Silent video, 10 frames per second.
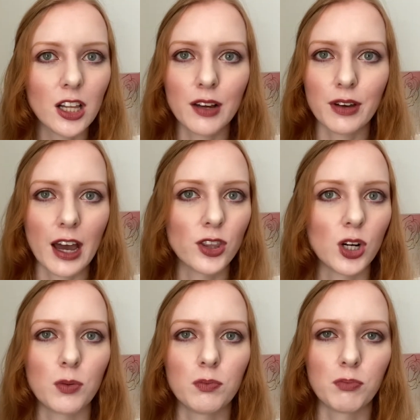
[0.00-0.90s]
I've had
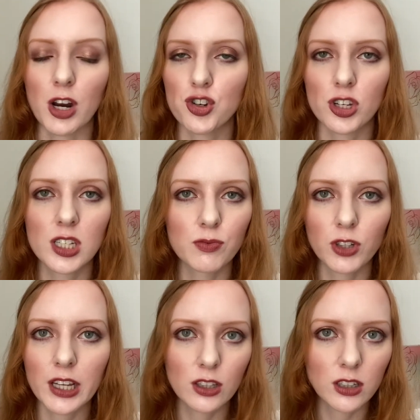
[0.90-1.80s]
their brushes for
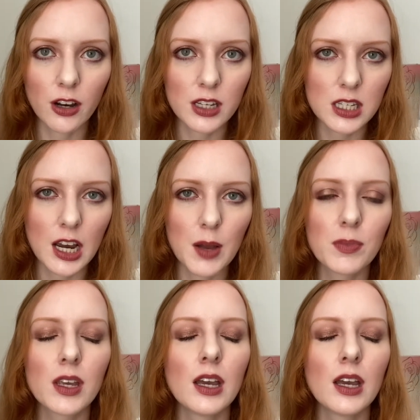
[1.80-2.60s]
like the longest time.